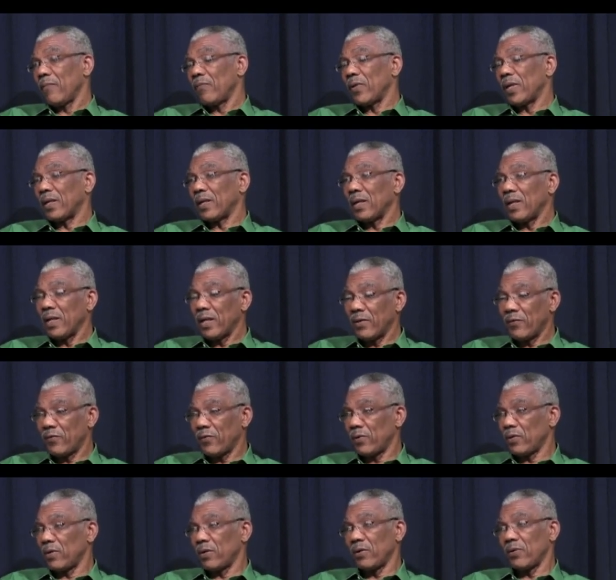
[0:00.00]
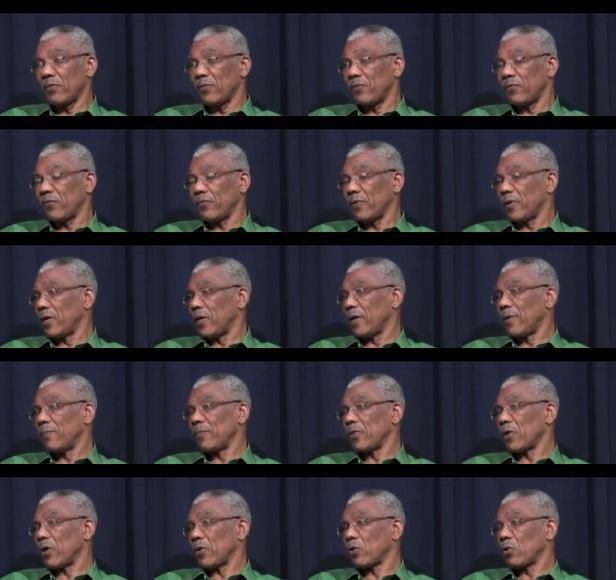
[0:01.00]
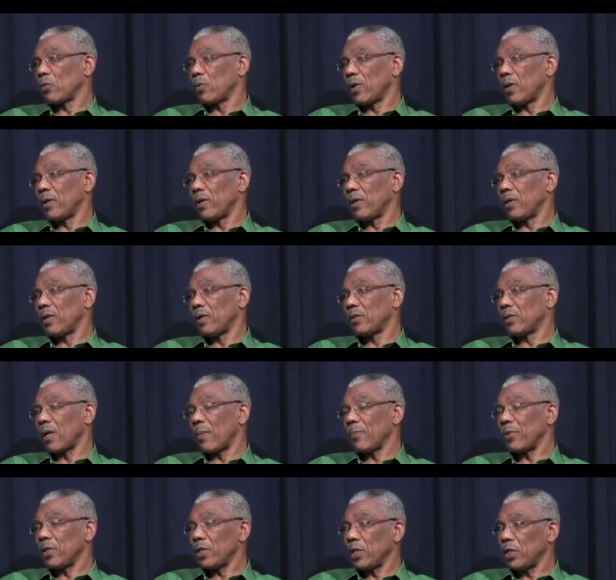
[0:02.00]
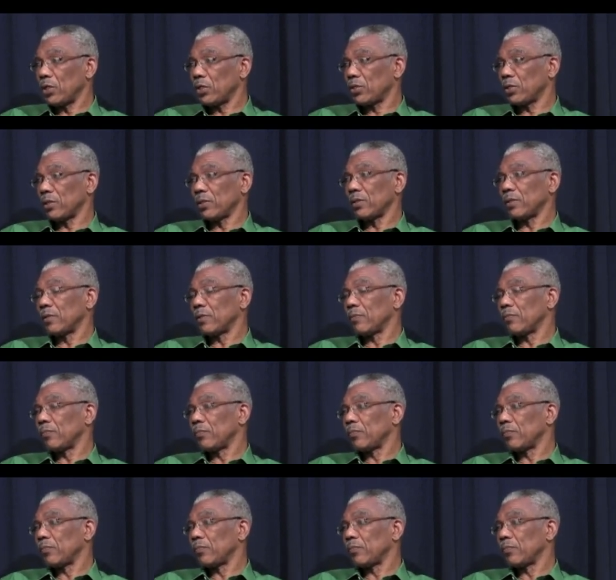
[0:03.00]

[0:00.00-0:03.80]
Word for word: that level of um, uh, domination,